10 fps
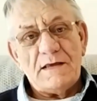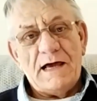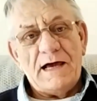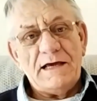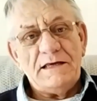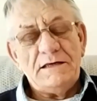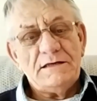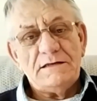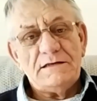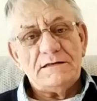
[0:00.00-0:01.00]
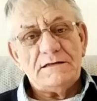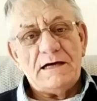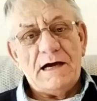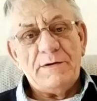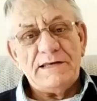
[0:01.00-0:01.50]
I,
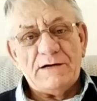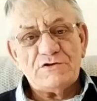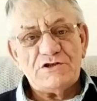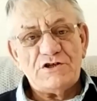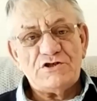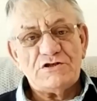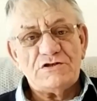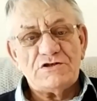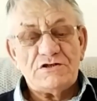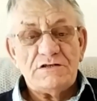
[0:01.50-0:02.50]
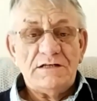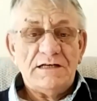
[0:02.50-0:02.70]
I went down to the church